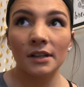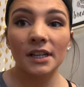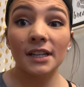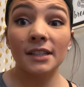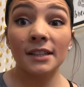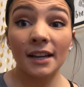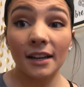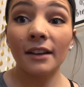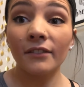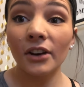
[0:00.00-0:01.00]
He's
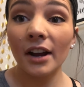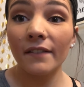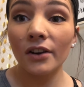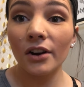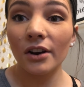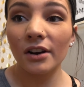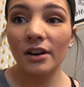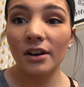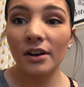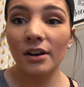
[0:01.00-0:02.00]
taking forever.
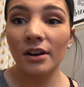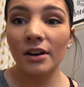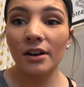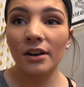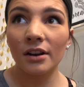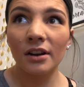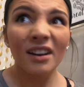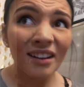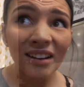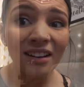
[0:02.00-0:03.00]

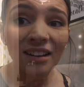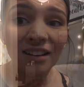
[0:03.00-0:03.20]
You heard